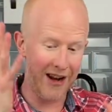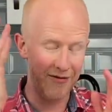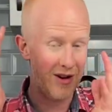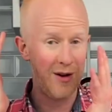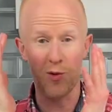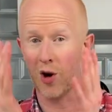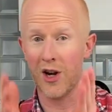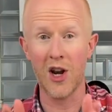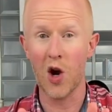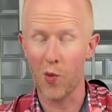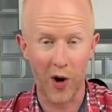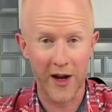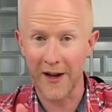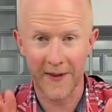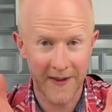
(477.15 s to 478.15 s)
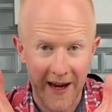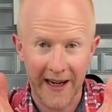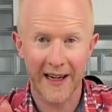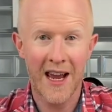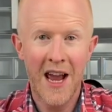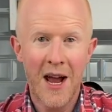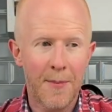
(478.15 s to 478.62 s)
really want to know what you
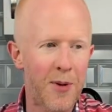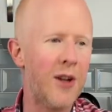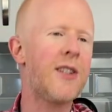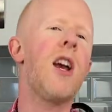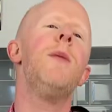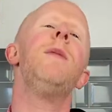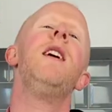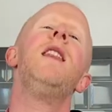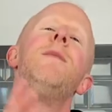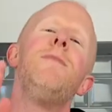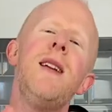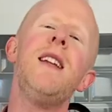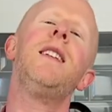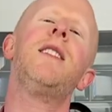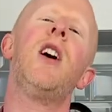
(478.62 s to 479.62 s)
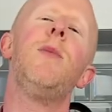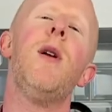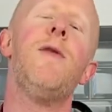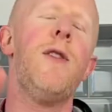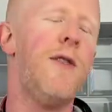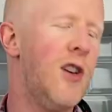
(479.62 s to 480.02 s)
think. But um, in the meantime, if you've